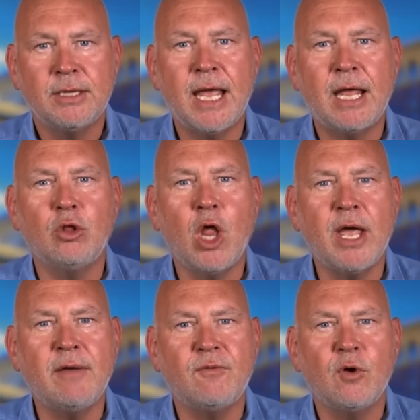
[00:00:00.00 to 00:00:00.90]
that
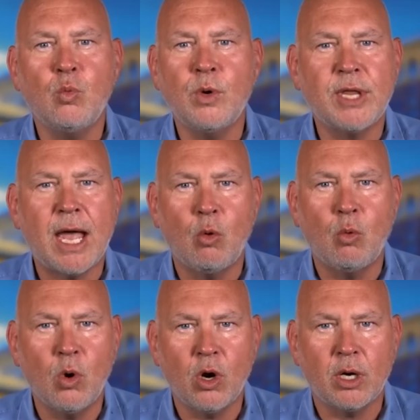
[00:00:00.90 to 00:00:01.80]
life without
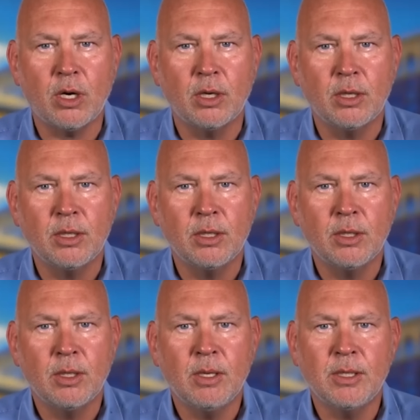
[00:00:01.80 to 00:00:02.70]
work
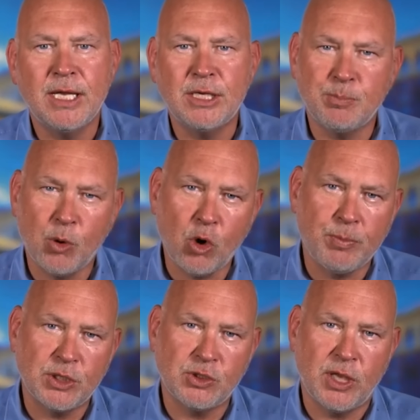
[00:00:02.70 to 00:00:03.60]
is
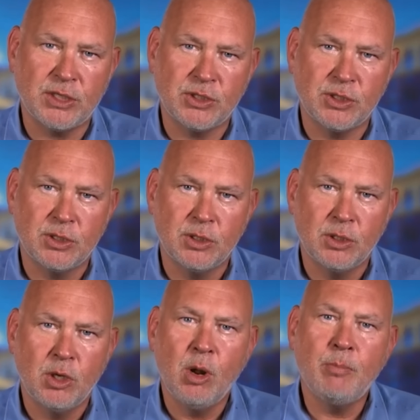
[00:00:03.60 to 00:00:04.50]
purposeless,
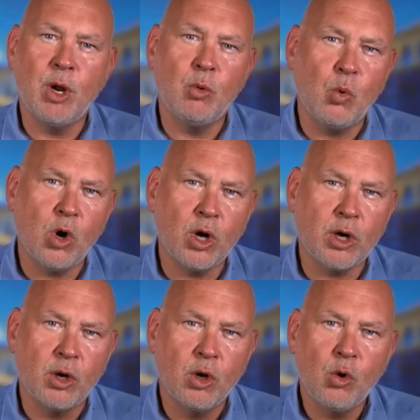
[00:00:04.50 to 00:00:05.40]
but
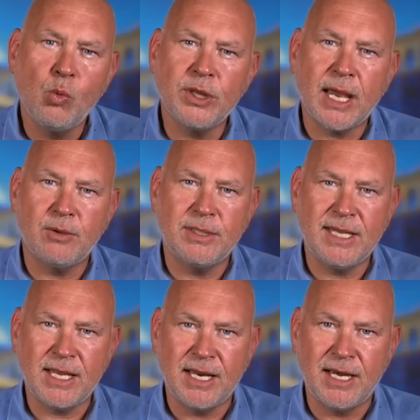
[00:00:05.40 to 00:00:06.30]
work without
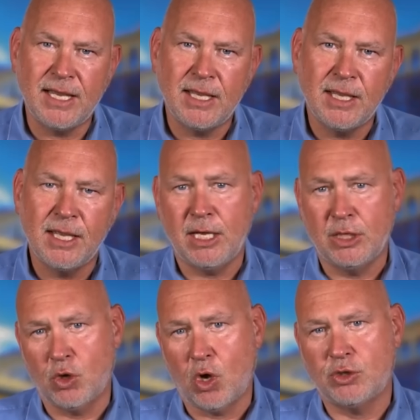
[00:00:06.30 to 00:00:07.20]
dignity
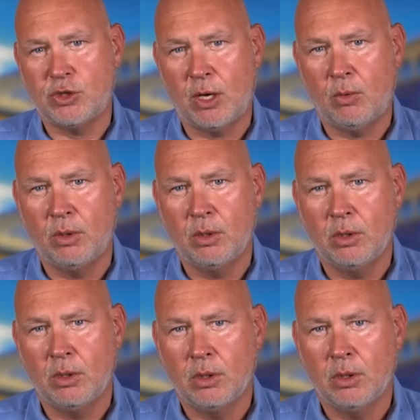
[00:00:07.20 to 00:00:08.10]
is also.
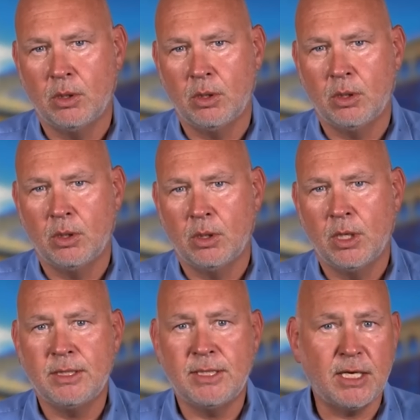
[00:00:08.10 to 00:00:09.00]

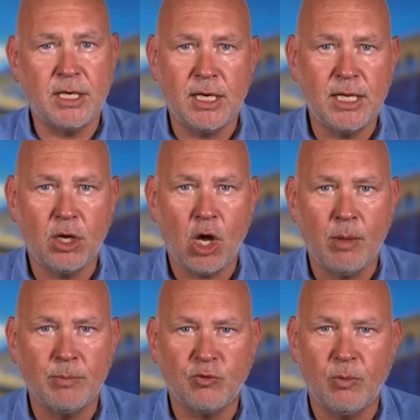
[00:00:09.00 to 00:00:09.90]
Dignity
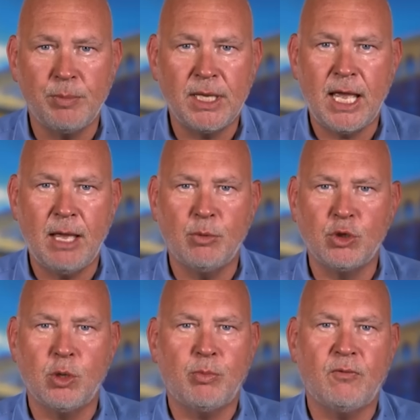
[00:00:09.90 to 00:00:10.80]
comes from being able
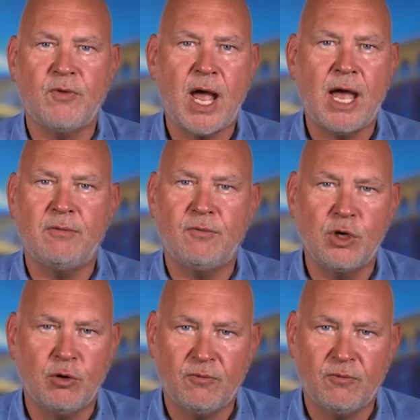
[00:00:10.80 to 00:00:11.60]
to provide for your